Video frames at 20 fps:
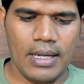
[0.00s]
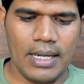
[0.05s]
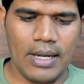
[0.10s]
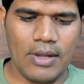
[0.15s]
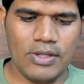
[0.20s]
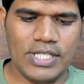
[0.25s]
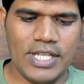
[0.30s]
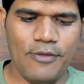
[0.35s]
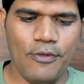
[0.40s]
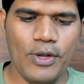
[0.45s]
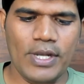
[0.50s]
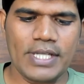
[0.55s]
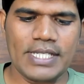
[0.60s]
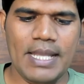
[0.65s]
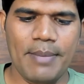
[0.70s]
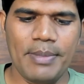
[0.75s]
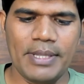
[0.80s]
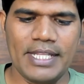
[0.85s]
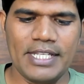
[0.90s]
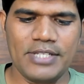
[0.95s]
Now say for
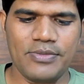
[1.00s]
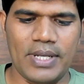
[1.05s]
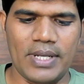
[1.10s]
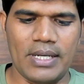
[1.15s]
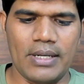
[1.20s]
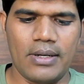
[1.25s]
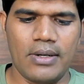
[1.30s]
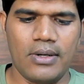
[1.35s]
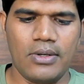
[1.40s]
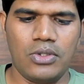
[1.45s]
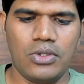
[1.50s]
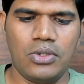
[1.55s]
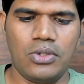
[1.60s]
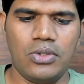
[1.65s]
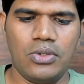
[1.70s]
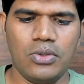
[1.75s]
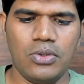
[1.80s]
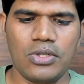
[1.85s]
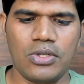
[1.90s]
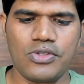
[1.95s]
example this one,
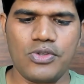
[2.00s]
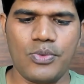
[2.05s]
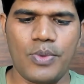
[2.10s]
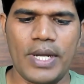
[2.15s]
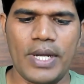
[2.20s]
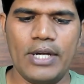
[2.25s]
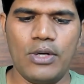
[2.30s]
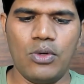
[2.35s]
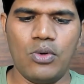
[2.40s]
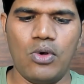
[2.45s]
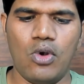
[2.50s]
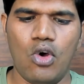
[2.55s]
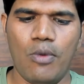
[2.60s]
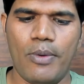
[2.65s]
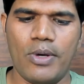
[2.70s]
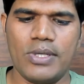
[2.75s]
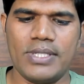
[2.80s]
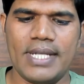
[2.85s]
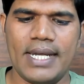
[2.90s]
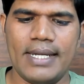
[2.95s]
two thousand twenty-two low
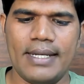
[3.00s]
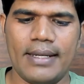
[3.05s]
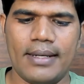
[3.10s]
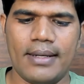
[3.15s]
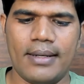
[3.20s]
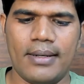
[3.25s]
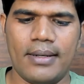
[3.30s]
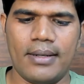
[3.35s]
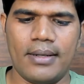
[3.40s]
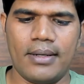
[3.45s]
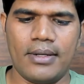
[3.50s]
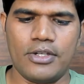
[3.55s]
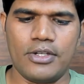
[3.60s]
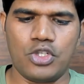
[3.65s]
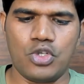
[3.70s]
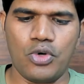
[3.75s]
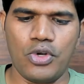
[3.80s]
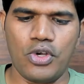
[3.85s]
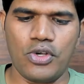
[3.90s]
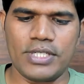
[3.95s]
budget uh,
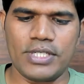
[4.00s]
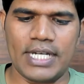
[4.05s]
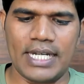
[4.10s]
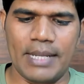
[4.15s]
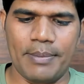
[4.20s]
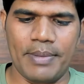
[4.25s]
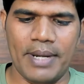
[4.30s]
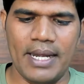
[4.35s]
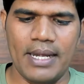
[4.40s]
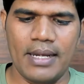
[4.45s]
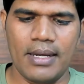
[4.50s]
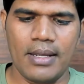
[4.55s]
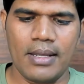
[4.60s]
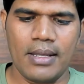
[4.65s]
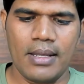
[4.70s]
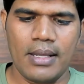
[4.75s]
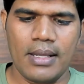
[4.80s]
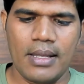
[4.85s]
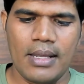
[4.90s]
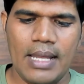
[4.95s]
studio setup, right?
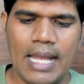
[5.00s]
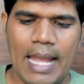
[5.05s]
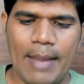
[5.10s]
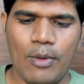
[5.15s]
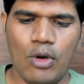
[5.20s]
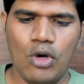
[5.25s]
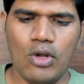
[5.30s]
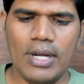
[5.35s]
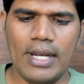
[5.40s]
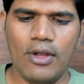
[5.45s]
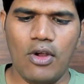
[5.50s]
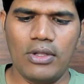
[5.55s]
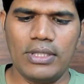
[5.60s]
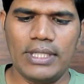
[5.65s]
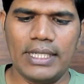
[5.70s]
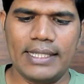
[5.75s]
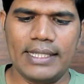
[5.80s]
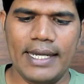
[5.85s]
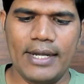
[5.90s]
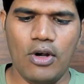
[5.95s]
I'm going to click on
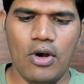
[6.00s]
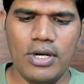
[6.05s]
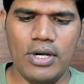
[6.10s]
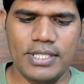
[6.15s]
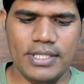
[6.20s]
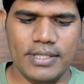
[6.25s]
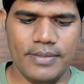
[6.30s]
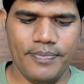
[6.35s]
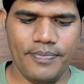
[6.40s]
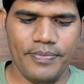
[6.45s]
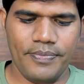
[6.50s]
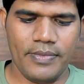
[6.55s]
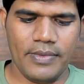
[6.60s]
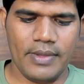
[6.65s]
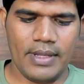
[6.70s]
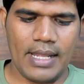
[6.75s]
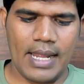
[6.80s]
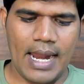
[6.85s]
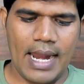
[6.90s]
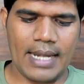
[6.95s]
the three dots
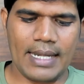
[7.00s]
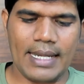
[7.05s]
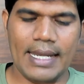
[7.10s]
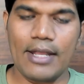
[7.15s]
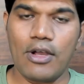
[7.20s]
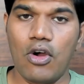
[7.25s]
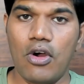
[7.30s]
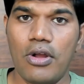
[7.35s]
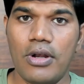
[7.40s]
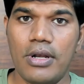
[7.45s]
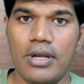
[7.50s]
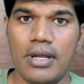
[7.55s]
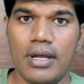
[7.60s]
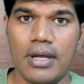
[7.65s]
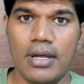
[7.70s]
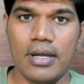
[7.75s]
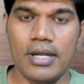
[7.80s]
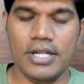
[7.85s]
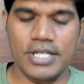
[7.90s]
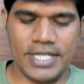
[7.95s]
and click on uh,
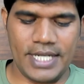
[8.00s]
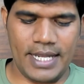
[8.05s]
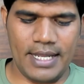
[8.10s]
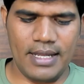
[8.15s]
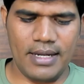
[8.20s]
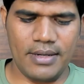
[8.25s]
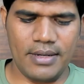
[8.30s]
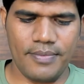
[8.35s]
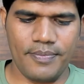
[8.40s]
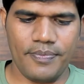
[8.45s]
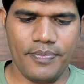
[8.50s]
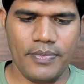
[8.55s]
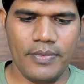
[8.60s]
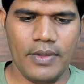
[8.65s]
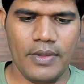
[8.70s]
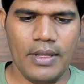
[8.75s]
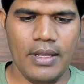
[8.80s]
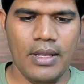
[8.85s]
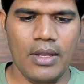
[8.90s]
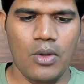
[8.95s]
share.
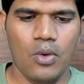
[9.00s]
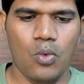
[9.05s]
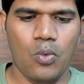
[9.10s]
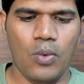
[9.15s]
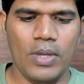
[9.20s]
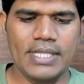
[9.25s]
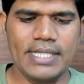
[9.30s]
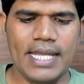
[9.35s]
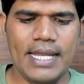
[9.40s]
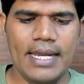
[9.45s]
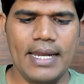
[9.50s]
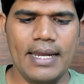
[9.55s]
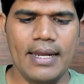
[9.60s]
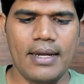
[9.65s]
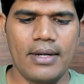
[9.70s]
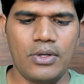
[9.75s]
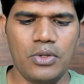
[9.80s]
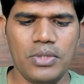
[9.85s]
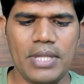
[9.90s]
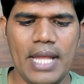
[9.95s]
Once I
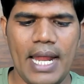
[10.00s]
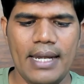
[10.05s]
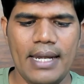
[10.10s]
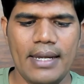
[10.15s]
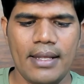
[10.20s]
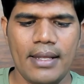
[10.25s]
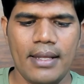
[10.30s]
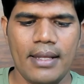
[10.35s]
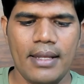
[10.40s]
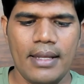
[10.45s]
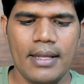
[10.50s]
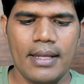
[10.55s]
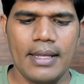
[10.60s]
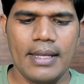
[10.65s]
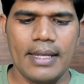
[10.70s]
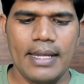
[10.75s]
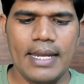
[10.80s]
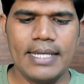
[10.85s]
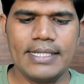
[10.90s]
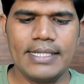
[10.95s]
do that,
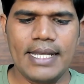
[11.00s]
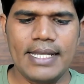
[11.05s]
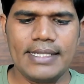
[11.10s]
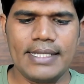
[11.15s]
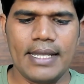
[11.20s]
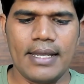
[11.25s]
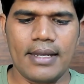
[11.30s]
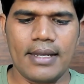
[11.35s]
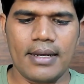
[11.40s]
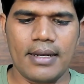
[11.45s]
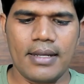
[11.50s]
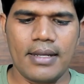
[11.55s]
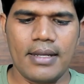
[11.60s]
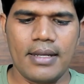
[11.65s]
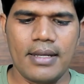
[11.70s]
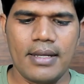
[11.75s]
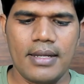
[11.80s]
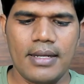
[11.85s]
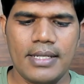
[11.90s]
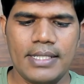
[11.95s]
it says here
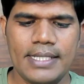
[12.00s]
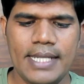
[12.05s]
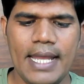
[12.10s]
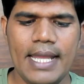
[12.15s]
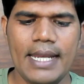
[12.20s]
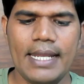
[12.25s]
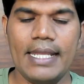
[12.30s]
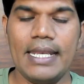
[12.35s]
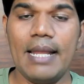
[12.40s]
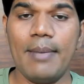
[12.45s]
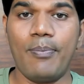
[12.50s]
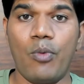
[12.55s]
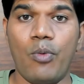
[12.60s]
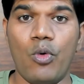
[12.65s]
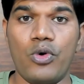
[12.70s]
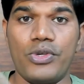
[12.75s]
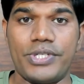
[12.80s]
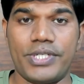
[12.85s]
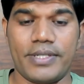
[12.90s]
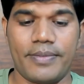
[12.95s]
share in
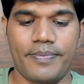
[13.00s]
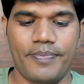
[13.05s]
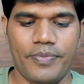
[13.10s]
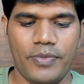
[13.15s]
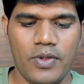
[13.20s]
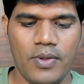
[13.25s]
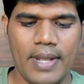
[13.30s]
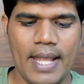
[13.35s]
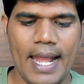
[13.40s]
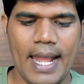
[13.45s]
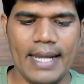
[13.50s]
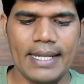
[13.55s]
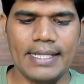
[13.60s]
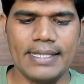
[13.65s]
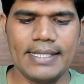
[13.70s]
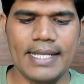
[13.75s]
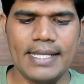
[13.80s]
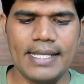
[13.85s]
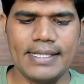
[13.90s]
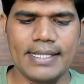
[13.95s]
post, okay, and
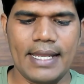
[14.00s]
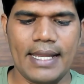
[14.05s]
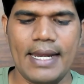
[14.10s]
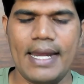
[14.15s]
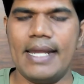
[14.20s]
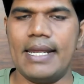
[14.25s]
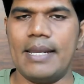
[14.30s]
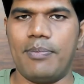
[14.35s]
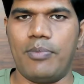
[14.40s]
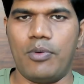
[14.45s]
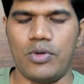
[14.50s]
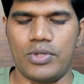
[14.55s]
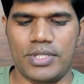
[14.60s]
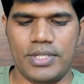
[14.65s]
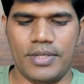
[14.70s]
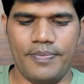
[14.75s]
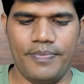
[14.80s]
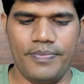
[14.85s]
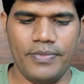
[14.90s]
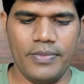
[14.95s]
it says create a
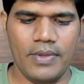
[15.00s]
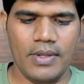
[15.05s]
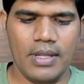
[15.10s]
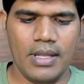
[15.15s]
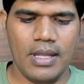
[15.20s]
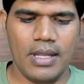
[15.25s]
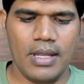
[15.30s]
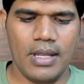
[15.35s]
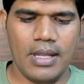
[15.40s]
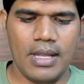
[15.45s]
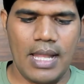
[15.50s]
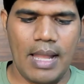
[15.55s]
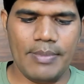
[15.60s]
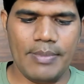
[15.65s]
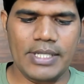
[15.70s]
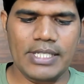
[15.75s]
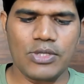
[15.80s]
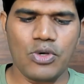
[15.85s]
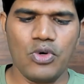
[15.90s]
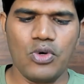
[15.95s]
post.
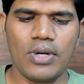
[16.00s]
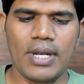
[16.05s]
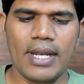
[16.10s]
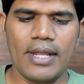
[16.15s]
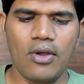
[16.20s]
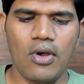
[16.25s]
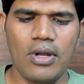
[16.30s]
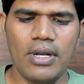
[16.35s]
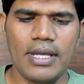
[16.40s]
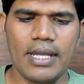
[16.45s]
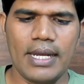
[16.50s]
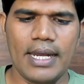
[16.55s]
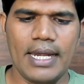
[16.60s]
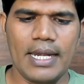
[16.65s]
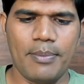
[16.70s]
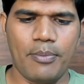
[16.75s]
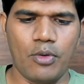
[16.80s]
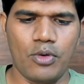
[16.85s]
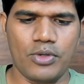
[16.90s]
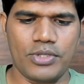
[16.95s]
I'm just going to click on
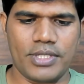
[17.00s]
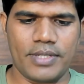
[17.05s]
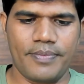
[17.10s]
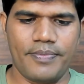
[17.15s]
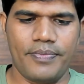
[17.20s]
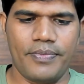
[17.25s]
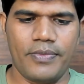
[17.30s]
create a post.